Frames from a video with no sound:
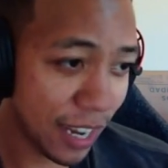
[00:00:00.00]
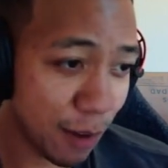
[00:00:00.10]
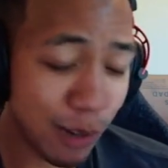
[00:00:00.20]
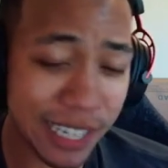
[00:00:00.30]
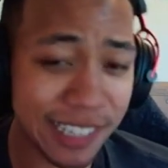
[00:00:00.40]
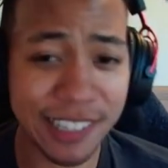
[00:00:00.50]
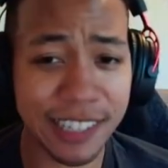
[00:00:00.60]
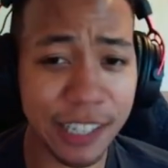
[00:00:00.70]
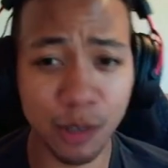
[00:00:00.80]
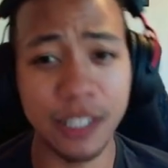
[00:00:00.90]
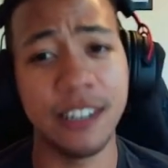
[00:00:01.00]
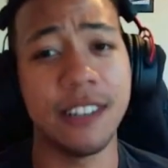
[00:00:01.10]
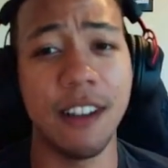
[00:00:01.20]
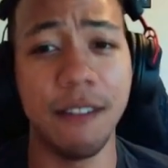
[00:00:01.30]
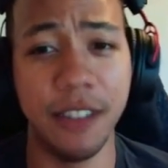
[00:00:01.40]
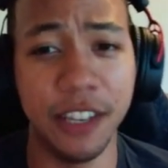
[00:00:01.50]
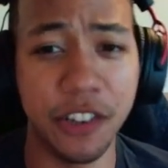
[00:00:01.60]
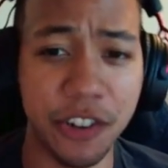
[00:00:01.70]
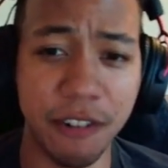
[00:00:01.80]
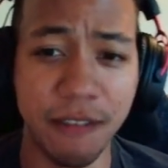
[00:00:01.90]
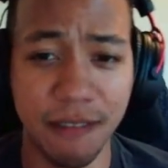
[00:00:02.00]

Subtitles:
and we still didn't solve the issue.